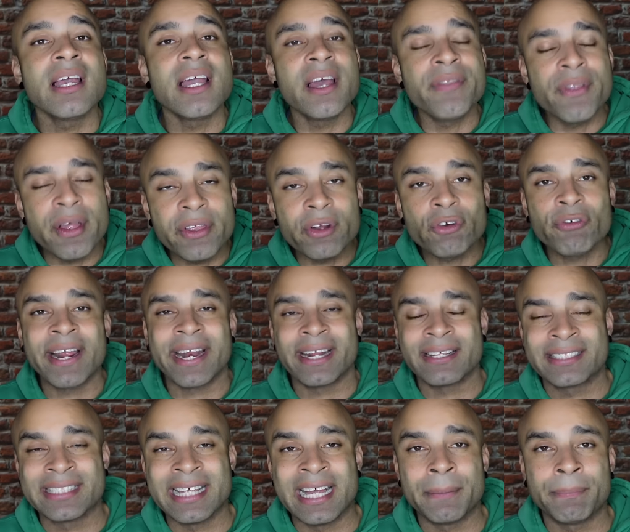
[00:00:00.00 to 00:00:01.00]
Another great
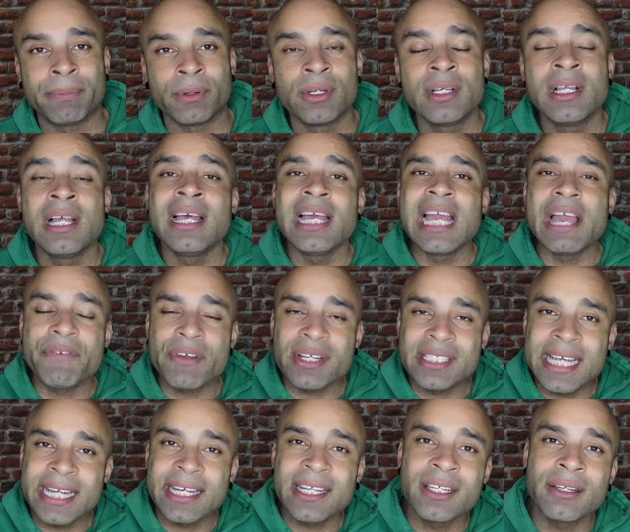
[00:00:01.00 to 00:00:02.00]
example, if you
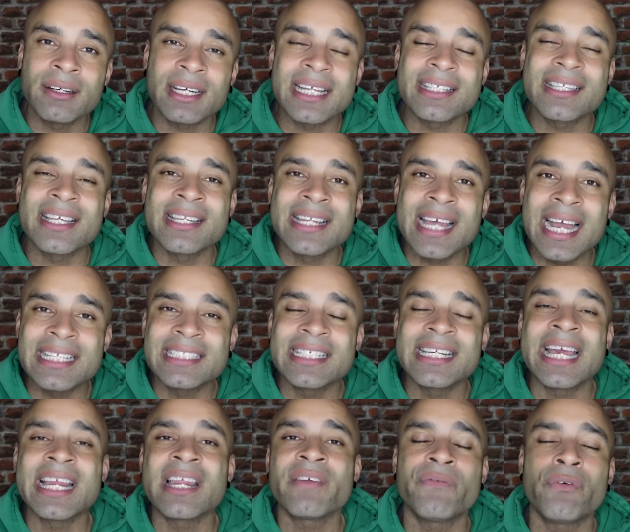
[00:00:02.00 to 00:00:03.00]
take a look at the
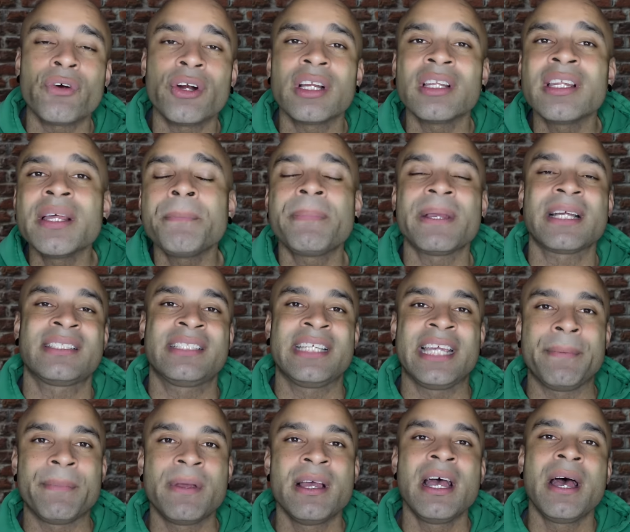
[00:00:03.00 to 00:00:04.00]
1984 Olympic
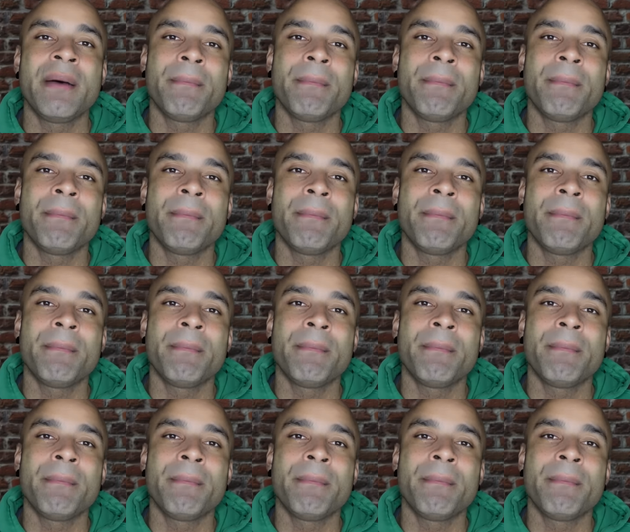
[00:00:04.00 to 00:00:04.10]
team,